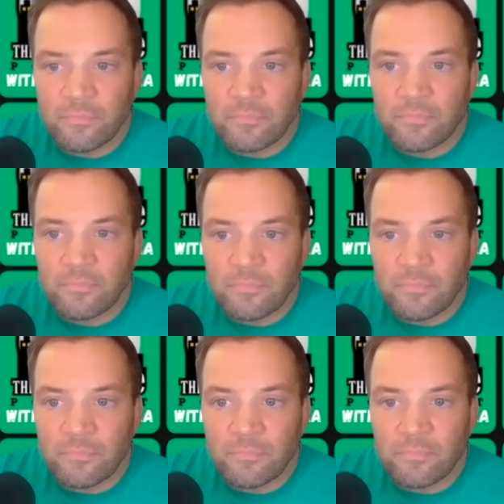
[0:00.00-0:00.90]

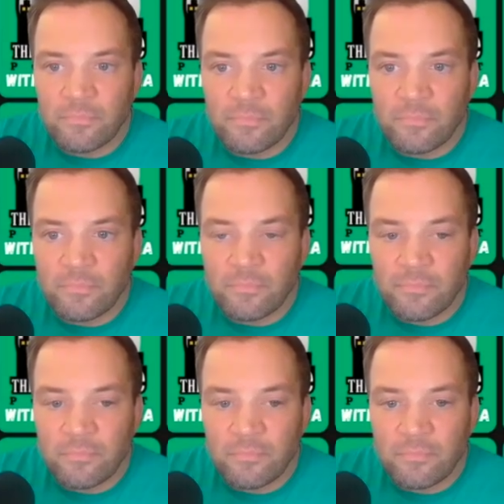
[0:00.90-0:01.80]

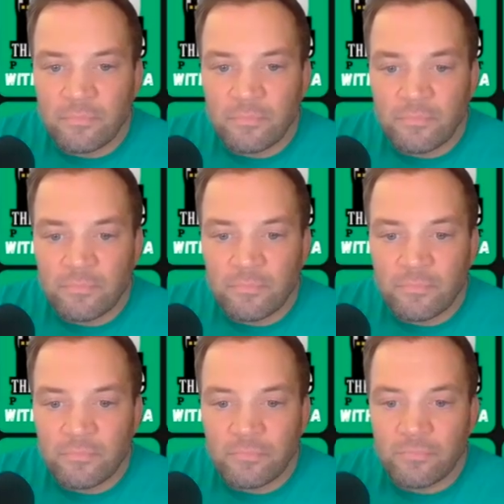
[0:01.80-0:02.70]

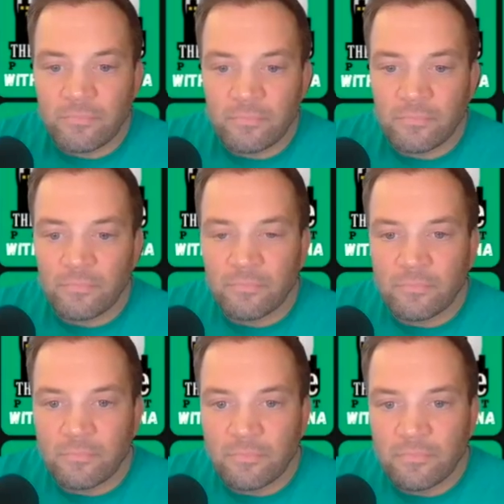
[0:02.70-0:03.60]

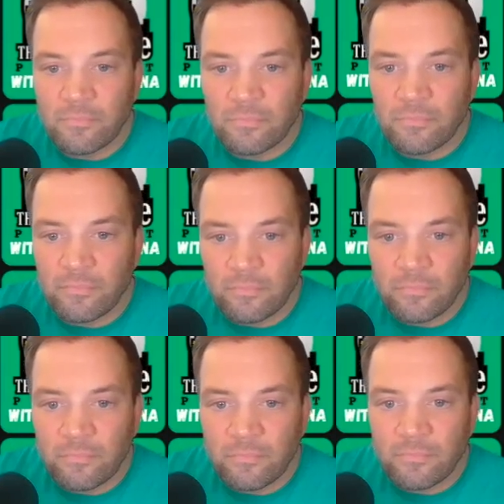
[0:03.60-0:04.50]

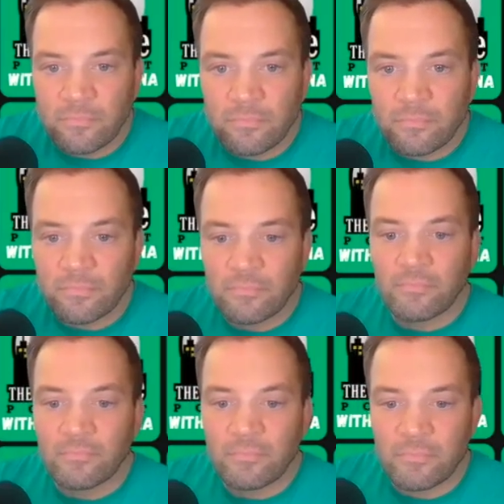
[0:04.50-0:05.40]

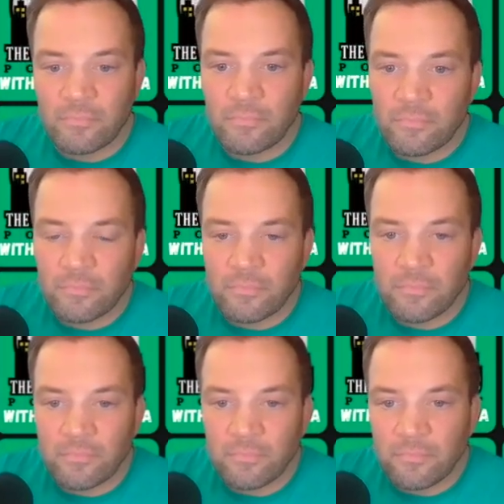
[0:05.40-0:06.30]

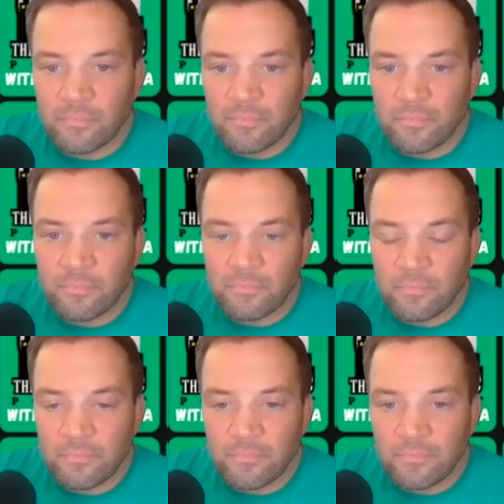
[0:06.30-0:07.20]

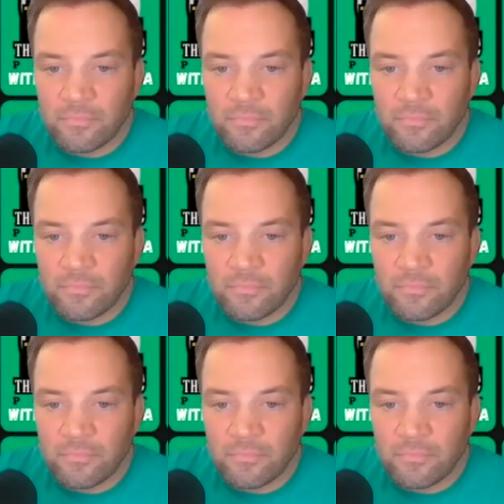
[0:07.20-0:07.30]
This person isn't speaking.